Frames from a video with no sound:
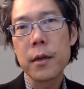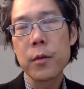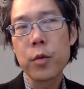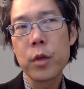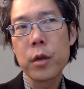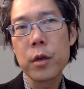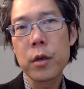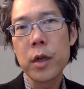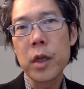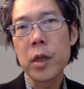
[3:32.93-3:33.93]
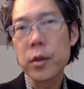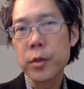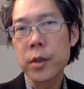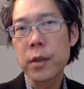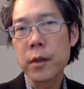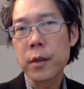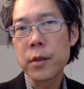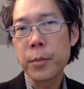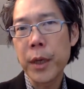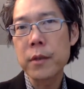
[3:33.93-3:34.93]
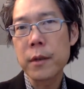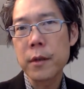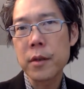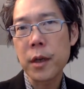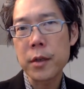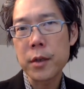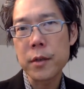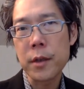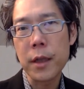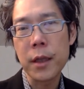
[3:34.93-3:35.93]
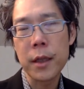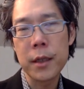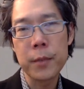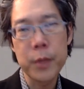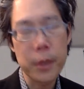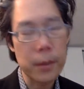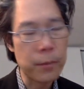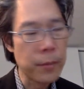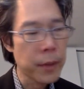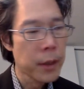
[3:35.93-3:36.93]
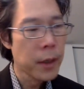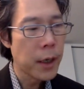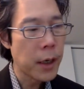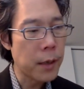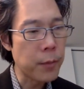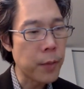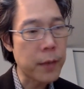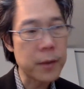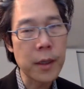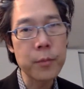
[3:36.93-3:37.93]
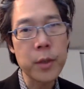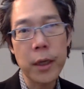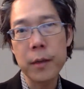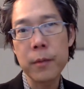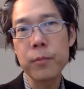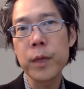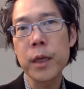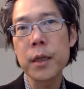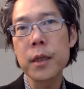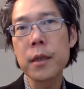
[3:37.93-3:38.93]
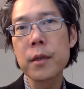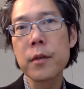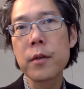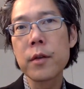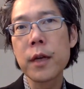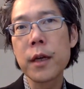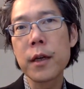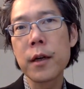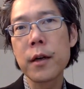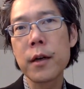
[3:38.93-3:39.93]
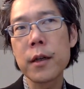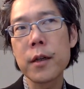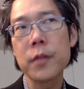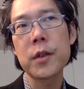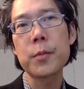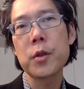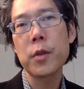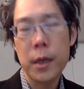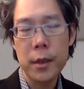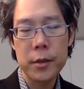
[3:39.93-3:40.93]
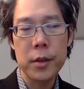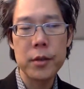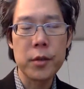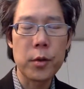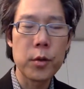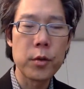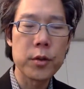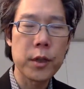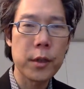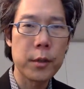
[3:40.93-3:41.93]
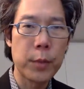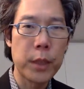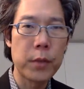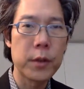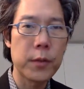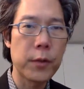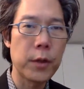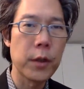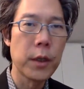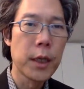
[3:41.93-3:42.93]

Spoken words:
were included in the debates and discussions that led up to them. At the same time, they are conceptualized as goals that could be useful,